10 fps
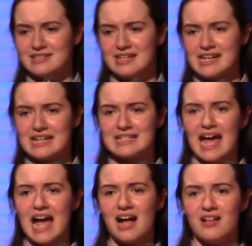did he
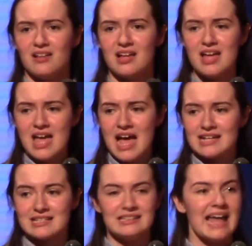tell,
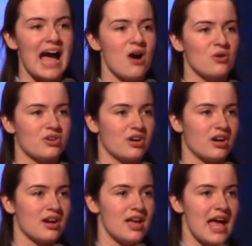as
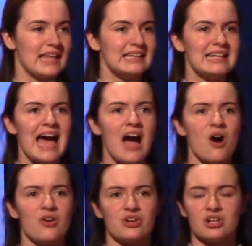louder and
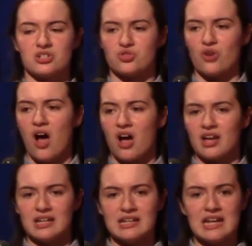louder
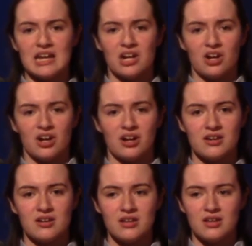drawing near,
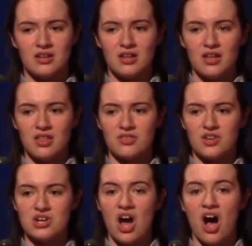the
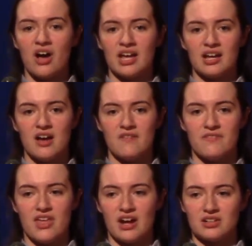gnawing of
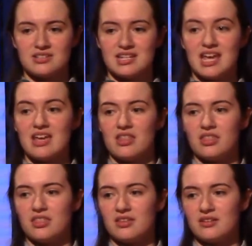their
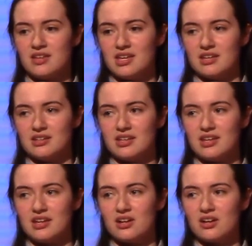teeth he could
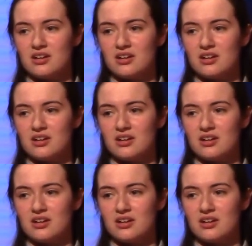hear.